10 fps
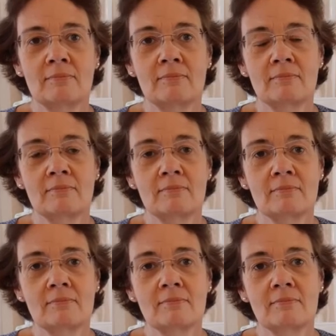
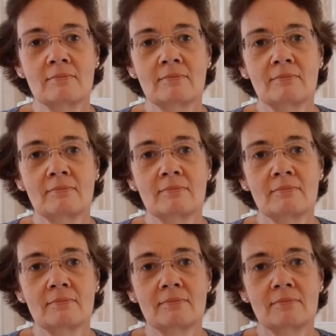
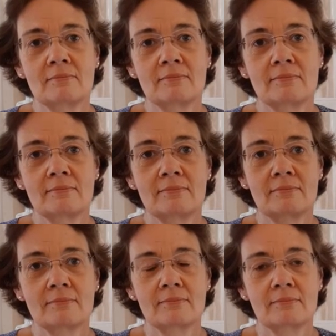
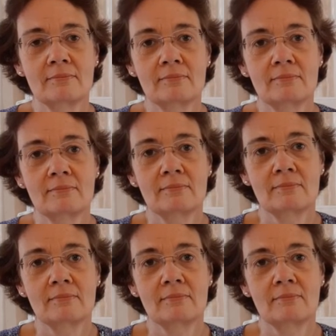
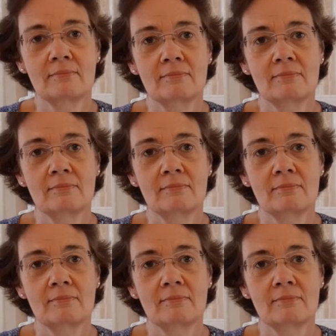(silence)